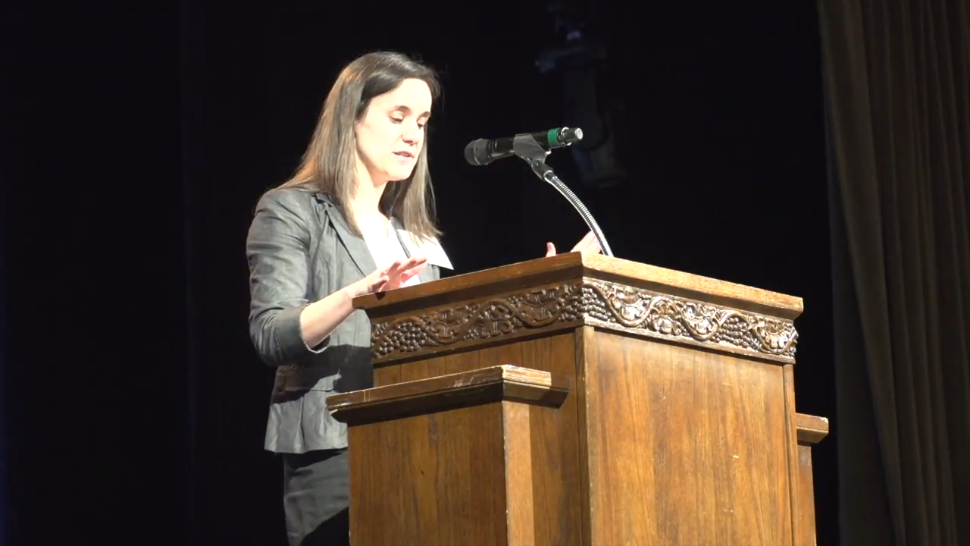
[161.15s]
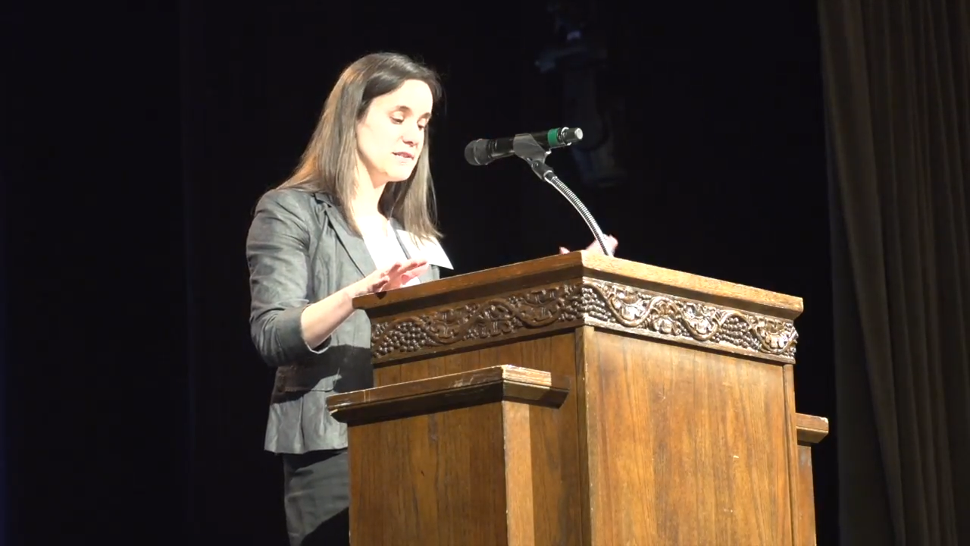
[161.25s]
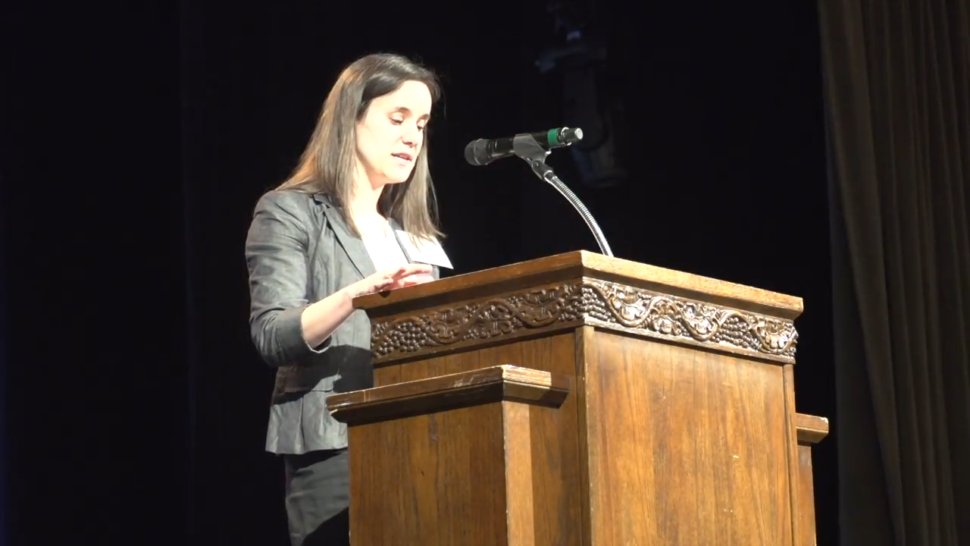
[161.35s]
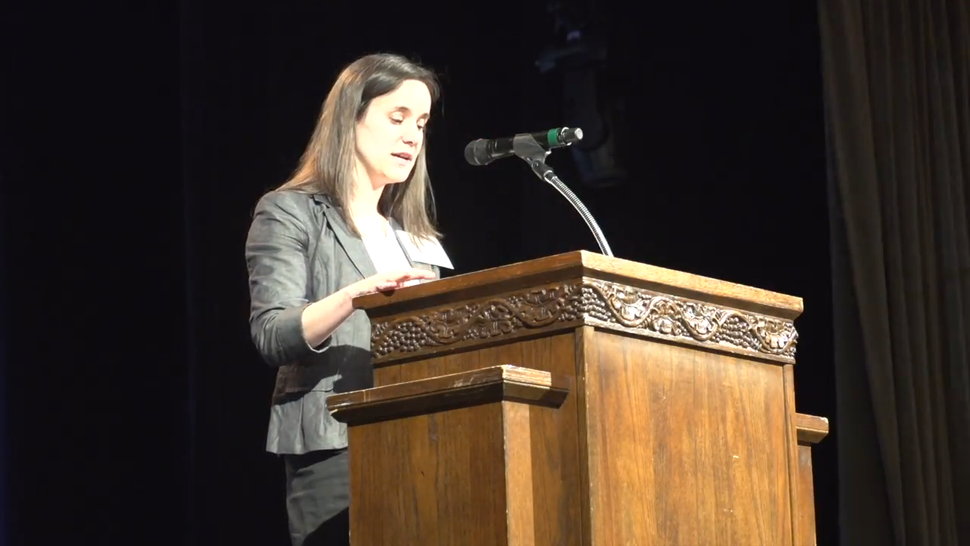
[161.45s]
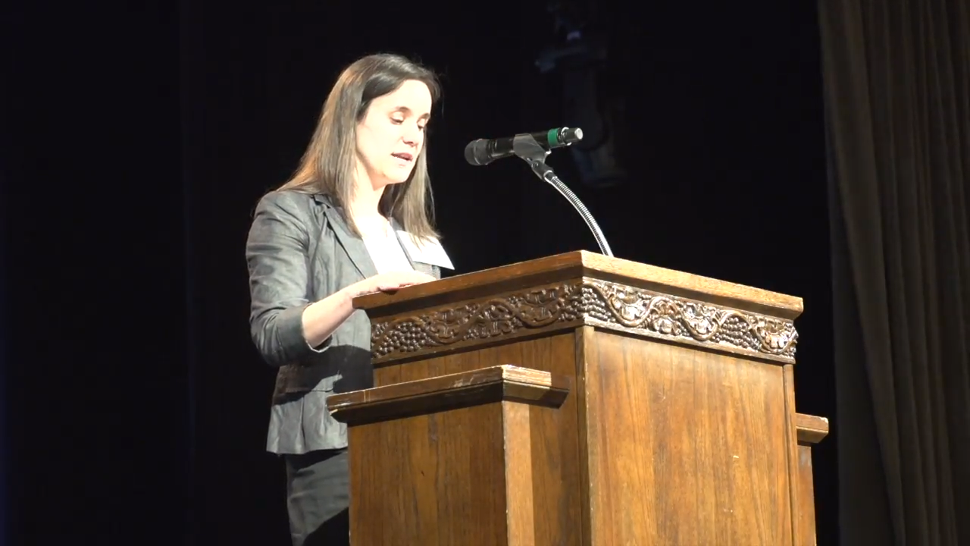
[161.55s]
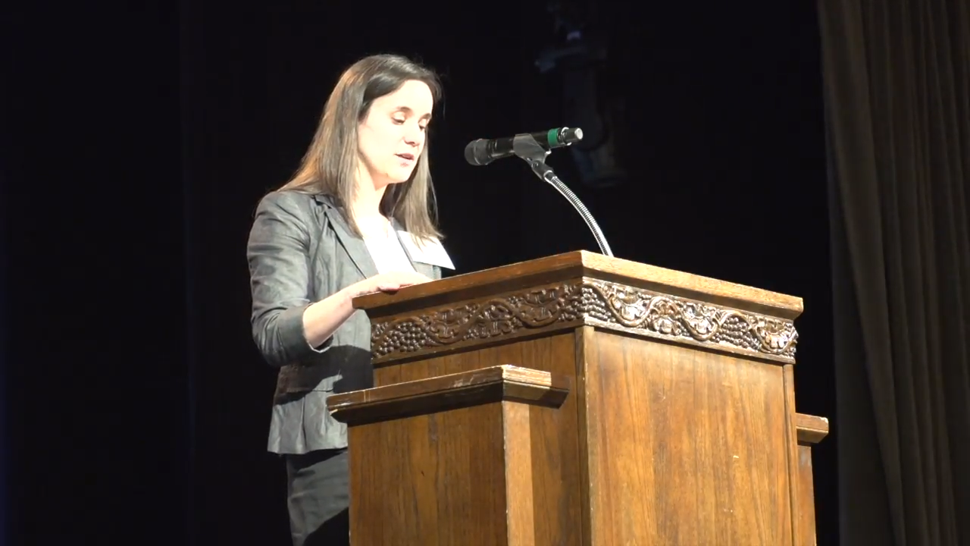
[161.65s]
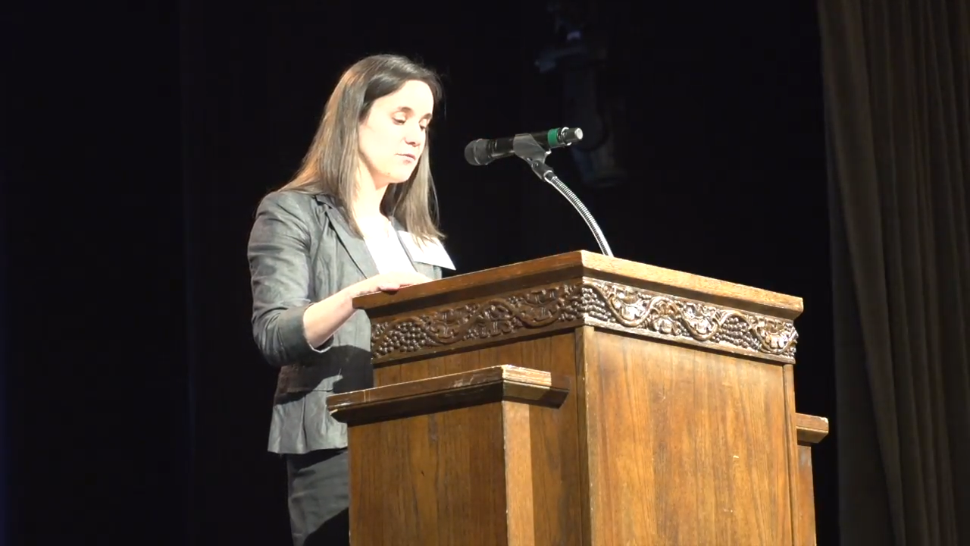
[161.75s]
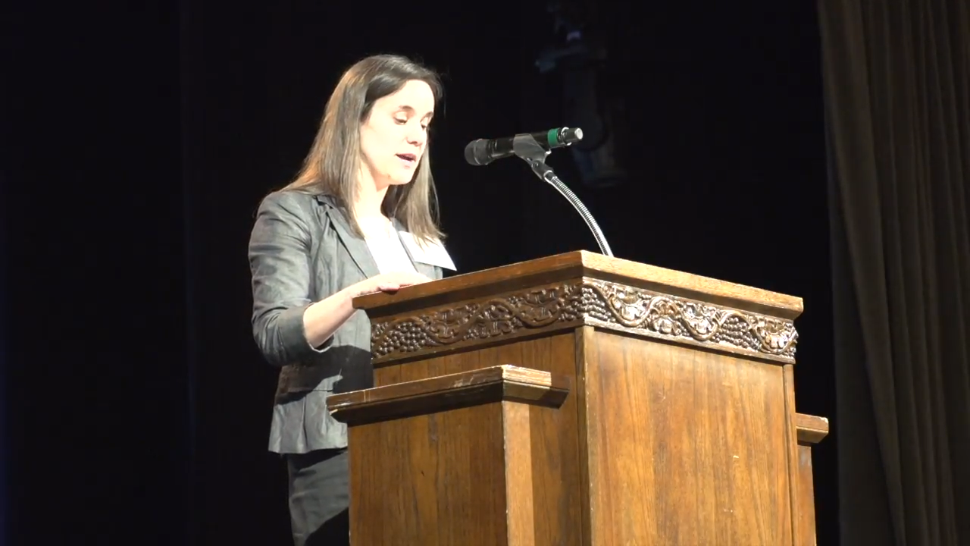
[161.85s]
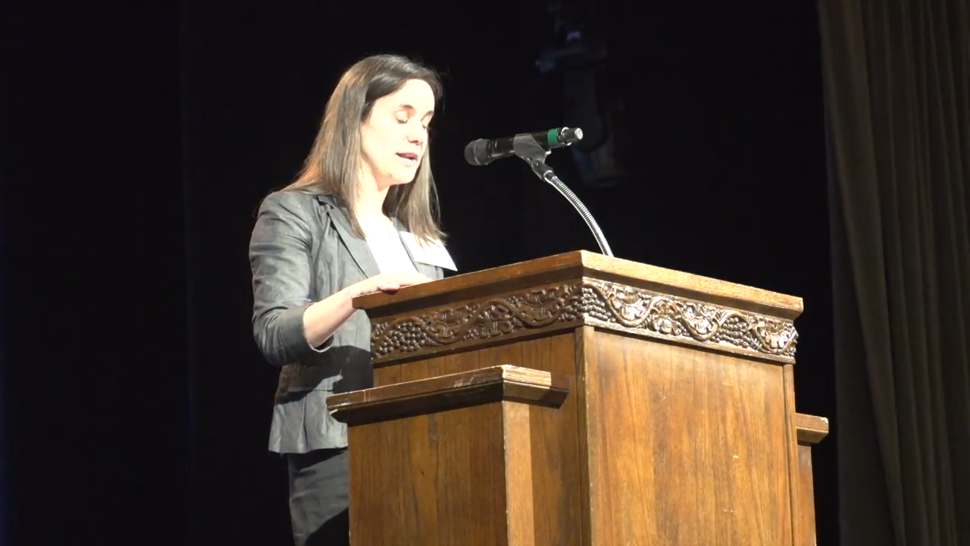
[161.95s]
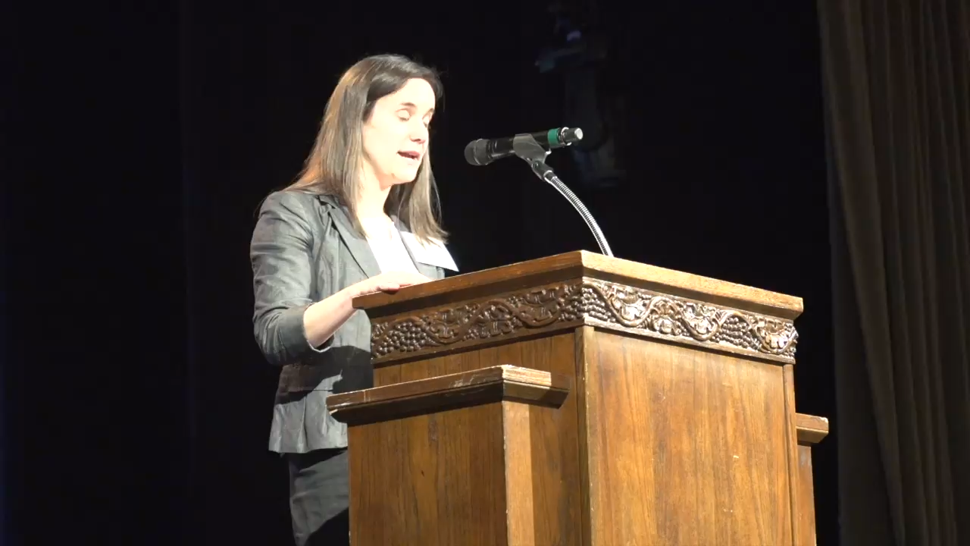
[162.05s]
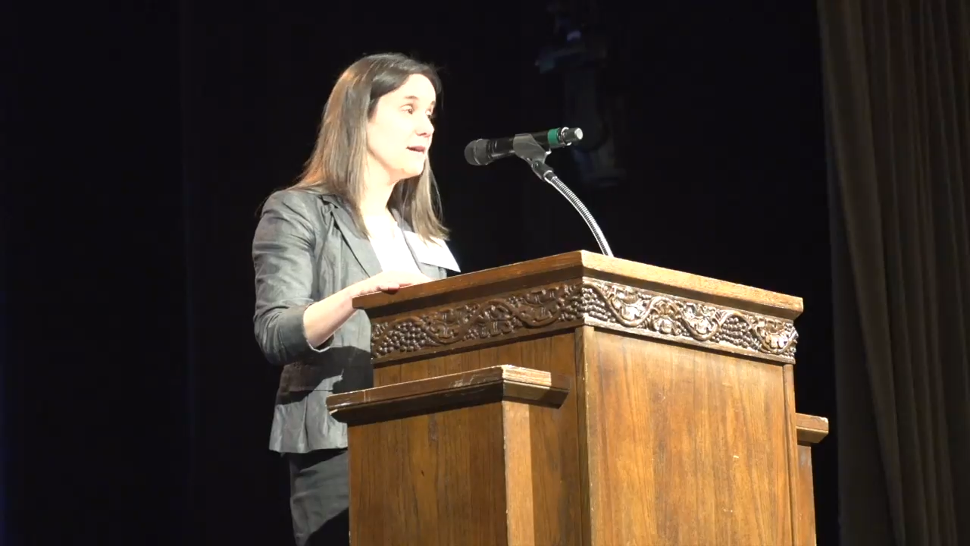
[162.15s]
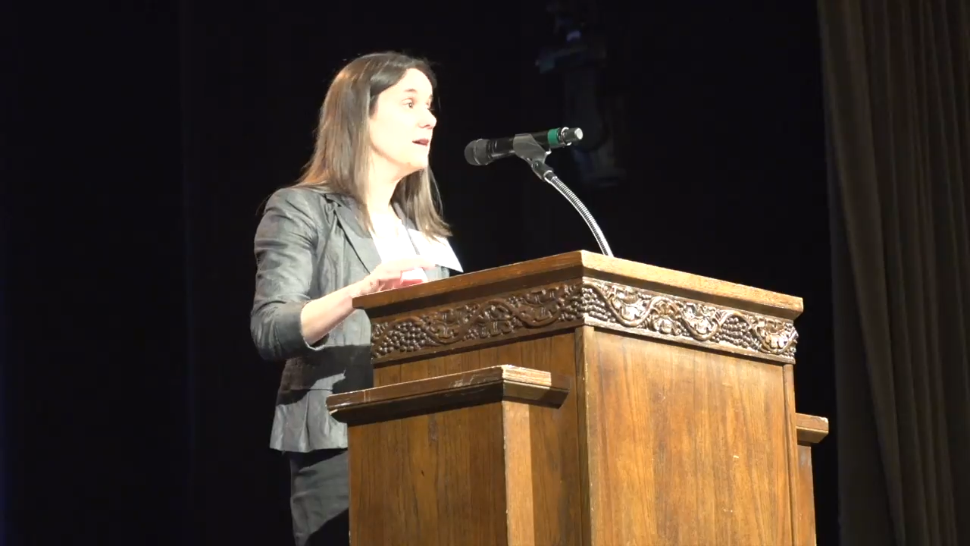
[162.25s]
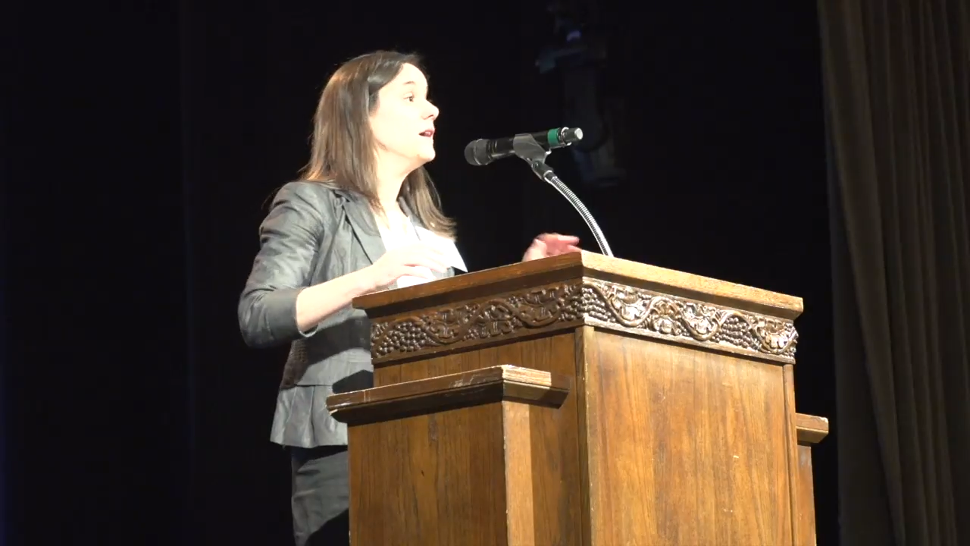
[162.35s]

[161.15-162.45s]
to see it in writing.